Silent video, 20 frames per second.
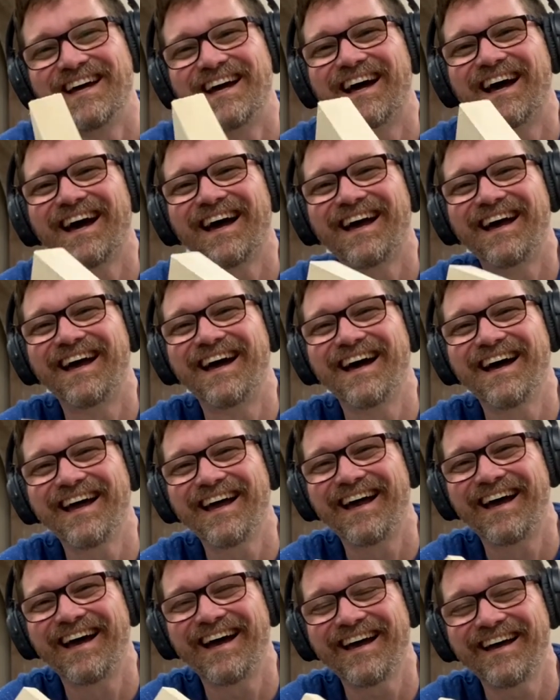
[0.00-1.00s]

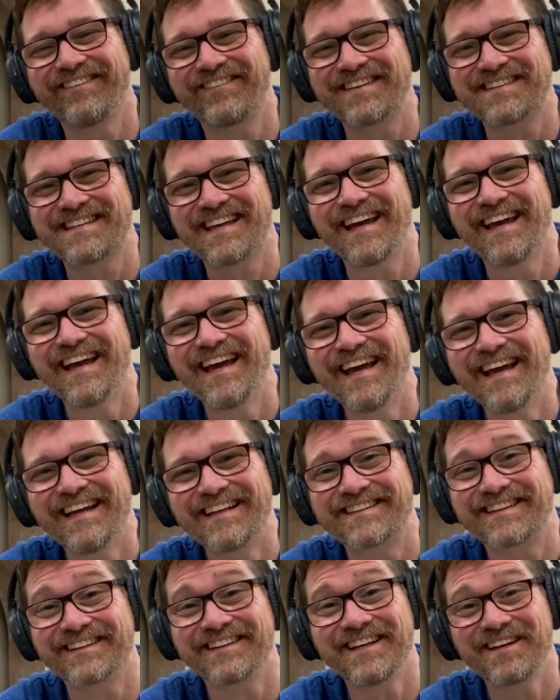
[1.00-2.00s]
Was
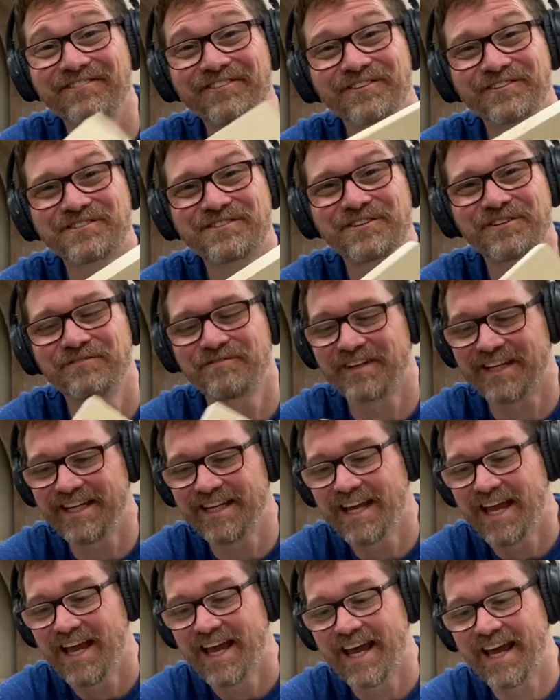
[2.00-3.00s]
delivered to
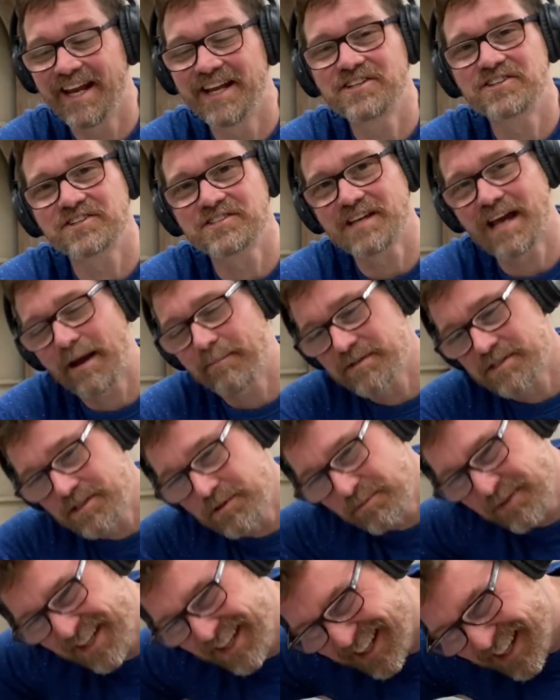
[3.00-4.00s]
me, and it just happens to
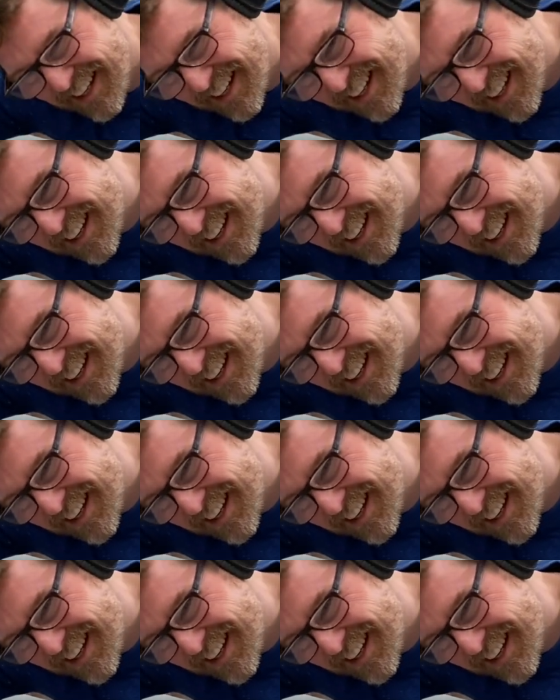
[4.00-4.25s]
be